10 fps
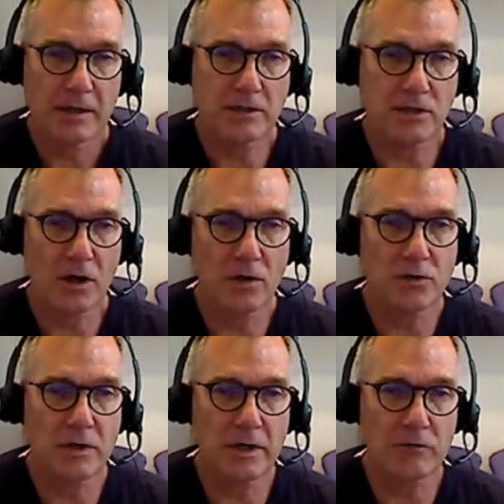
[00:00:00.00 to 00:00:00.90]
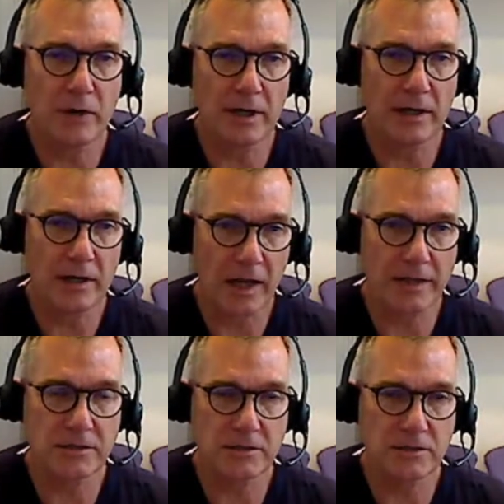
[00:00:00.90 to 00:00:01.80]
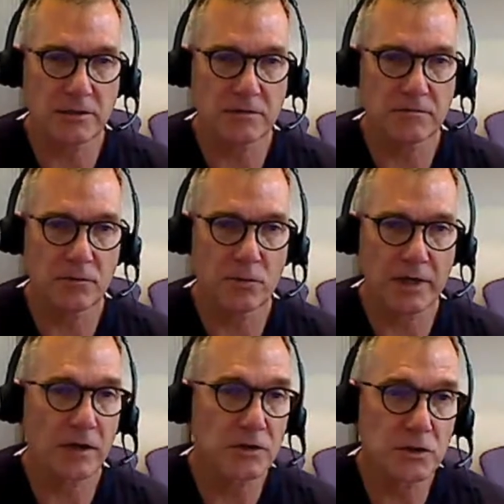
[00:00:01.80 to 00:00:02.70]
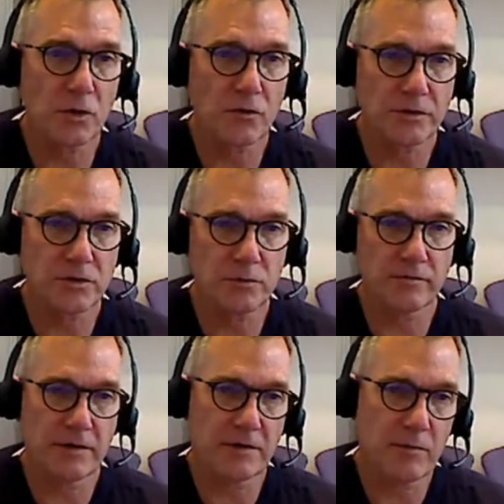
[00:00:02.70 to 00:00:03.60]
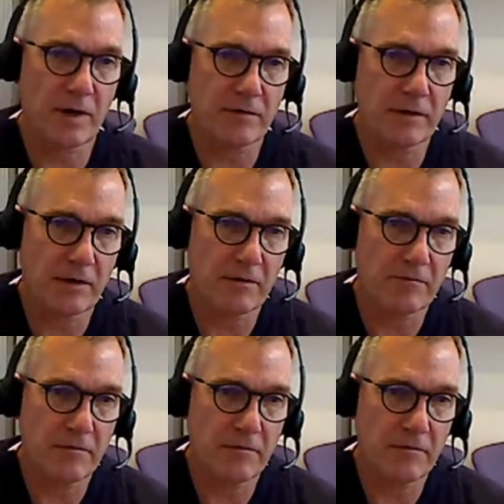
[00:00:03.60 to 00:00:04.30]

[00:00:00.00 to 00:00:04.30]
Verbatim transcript: is only really licensed for young children to prevent them having